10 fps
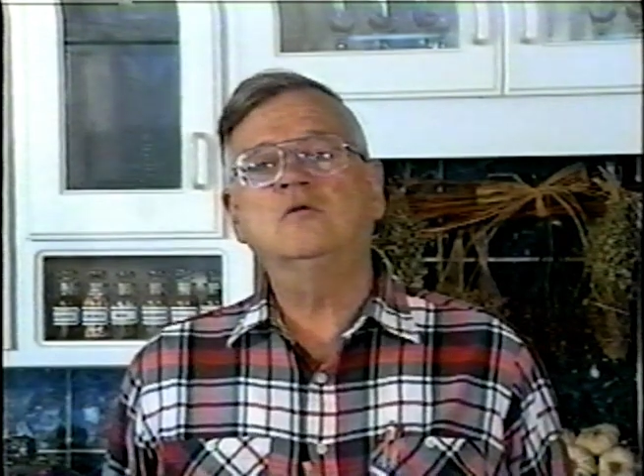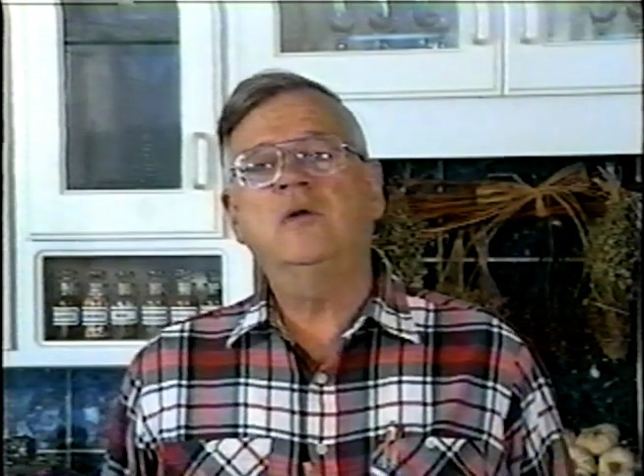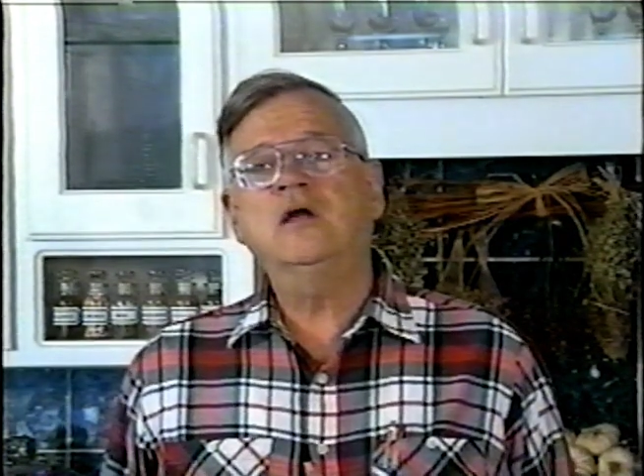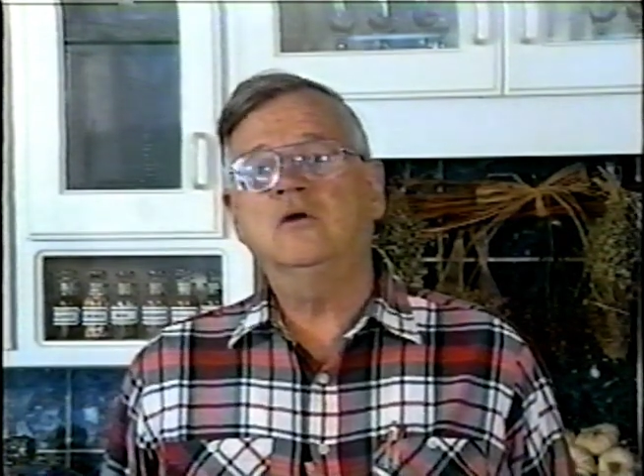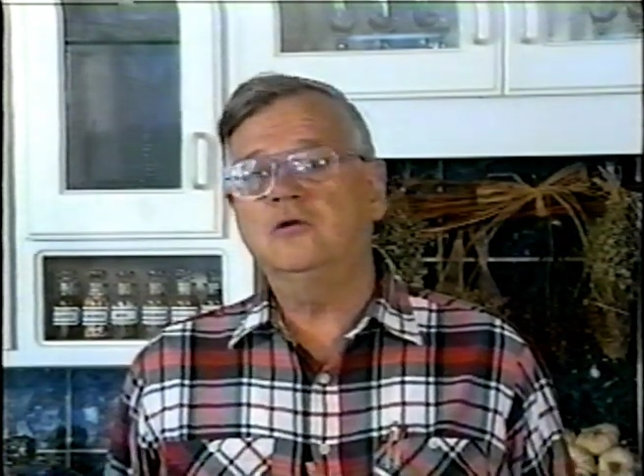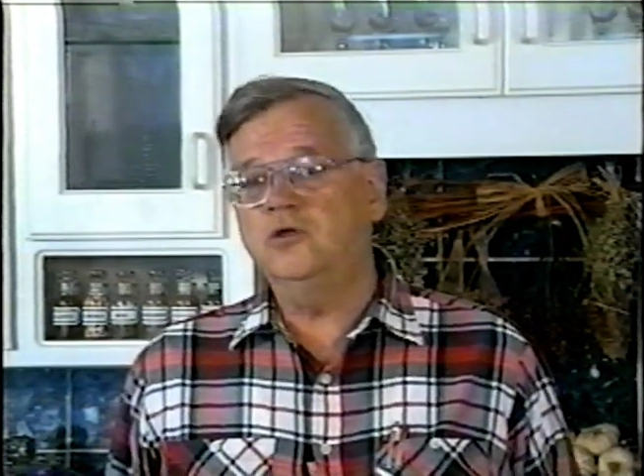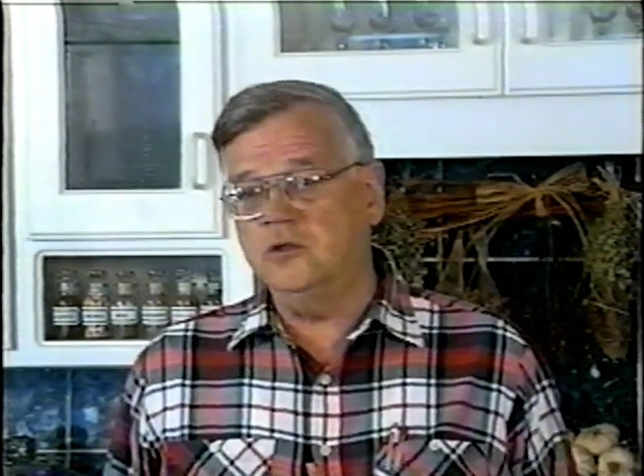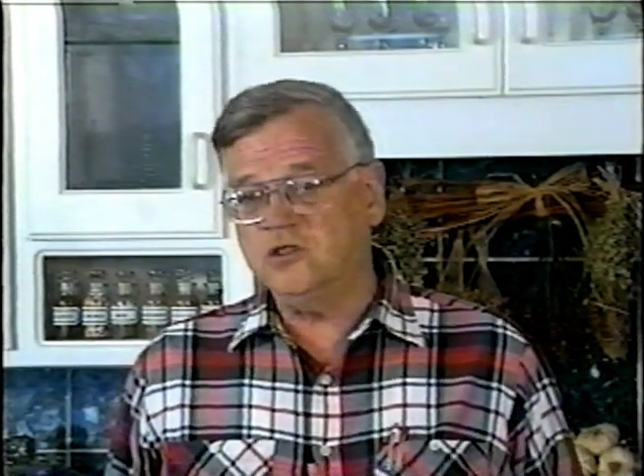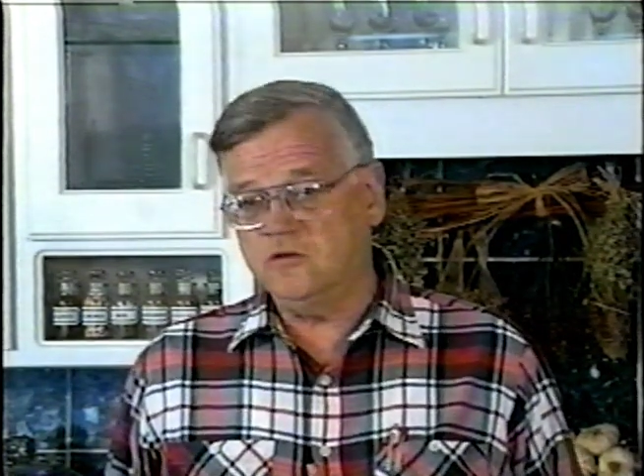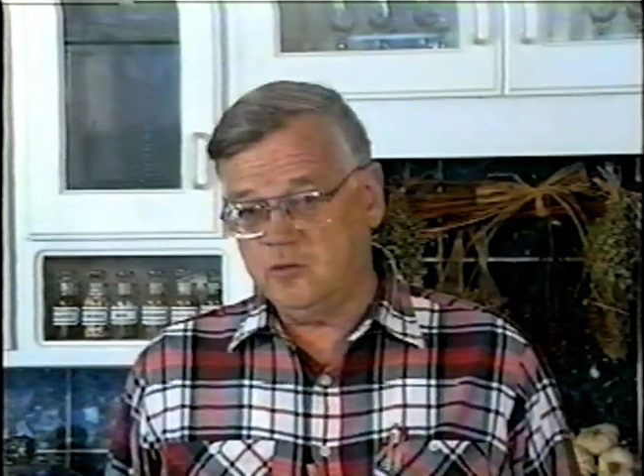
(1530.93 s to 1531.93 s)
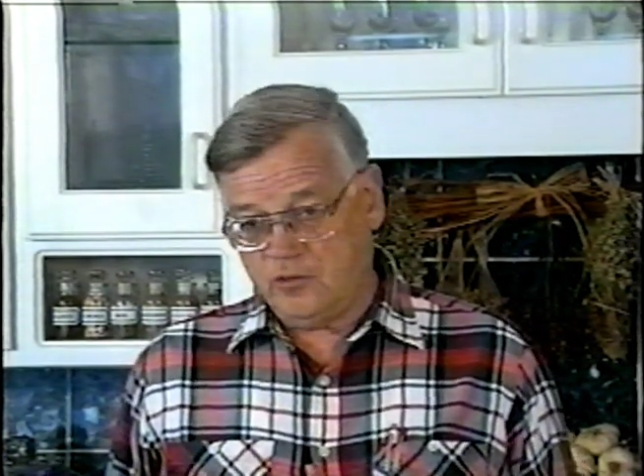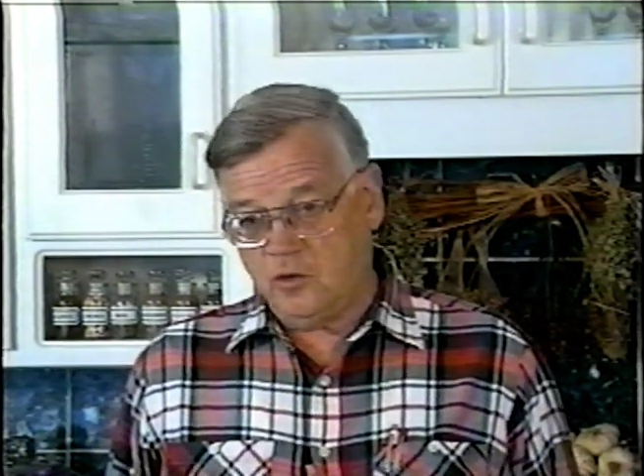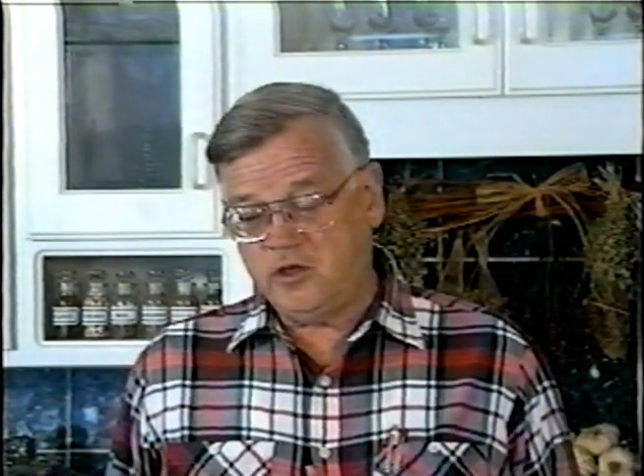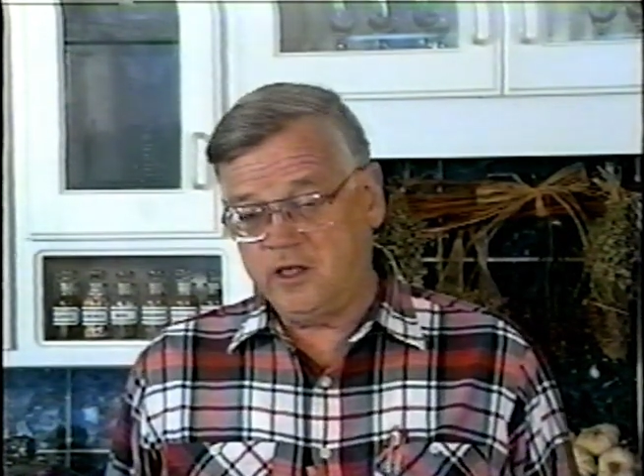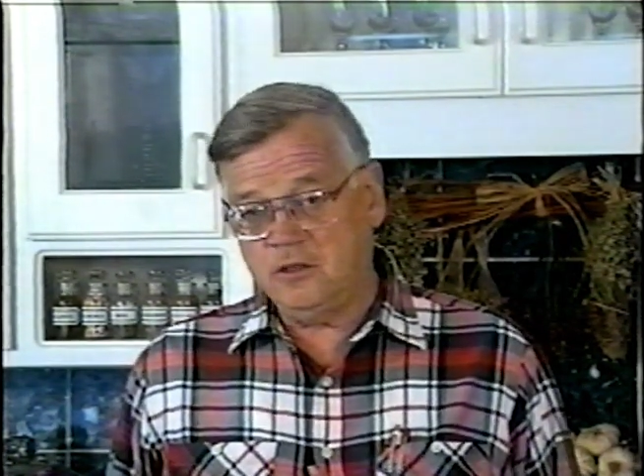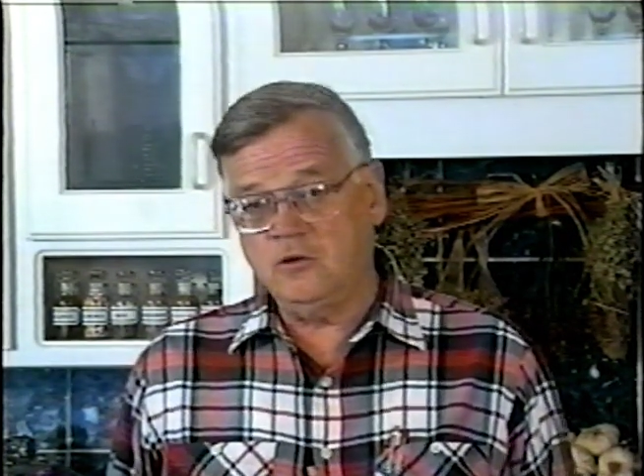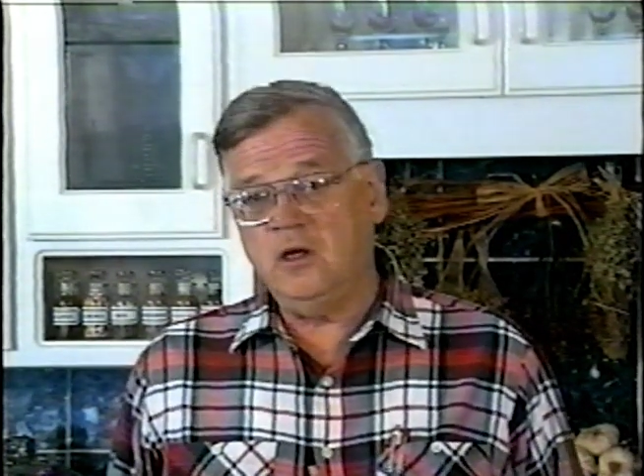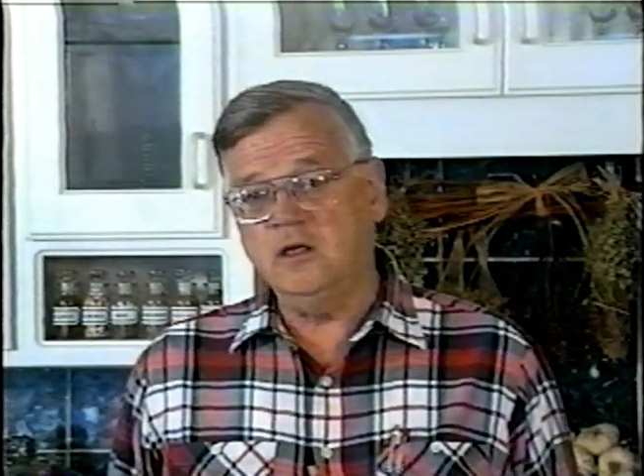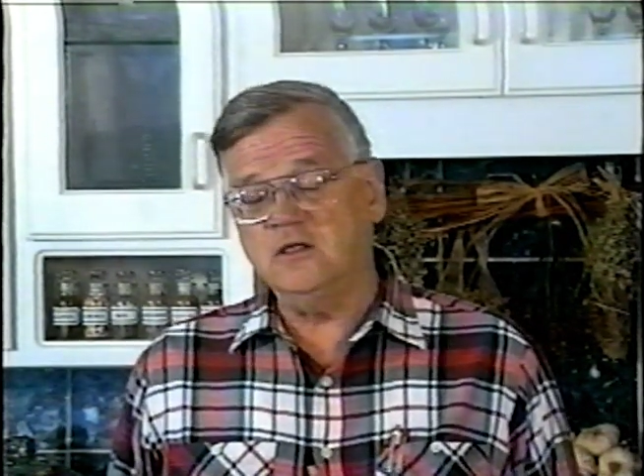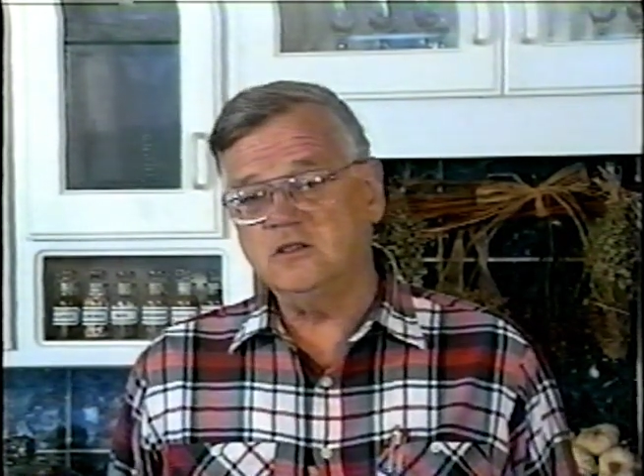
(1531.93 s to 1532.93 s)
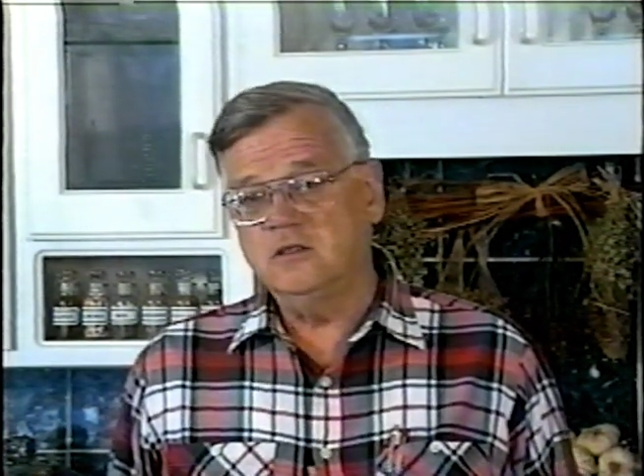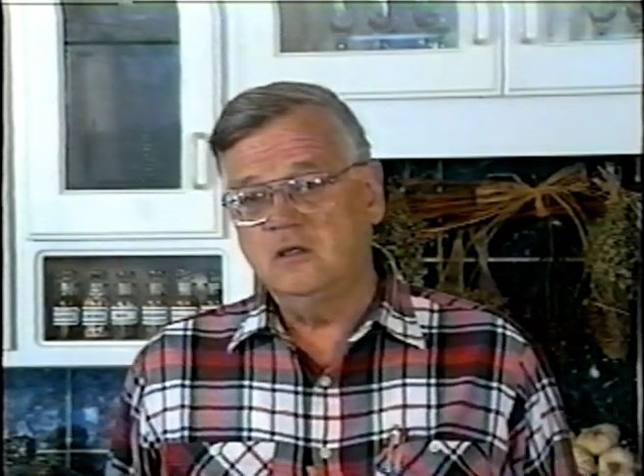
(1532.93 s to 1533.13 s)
make good use of the protein in grains.